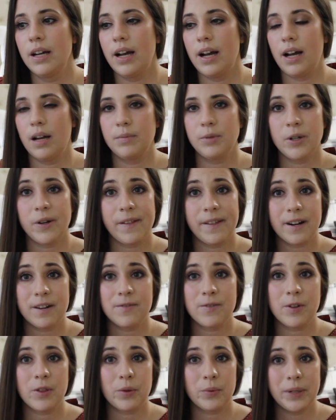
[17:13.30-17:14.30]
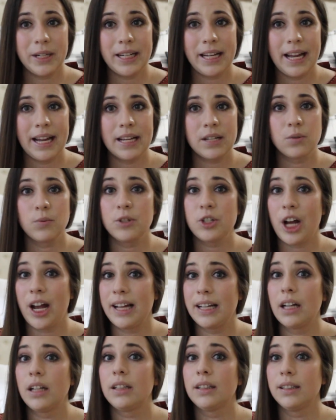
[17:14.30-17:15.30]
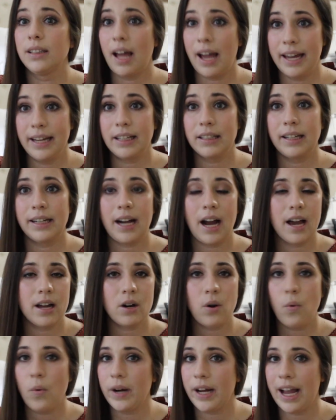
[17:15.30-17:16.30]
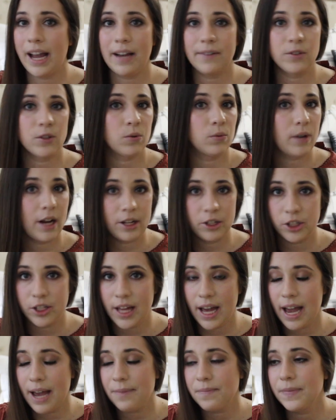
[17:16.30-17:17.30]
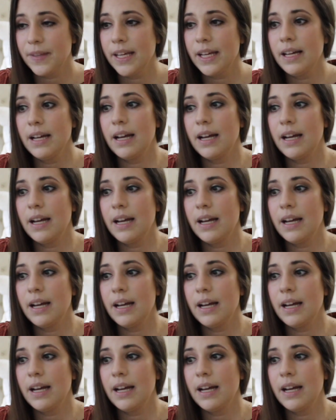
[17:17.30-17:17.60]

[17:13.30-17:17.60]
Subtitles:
you're there for 3 days, which I like. Like, I don't want to have to rush that.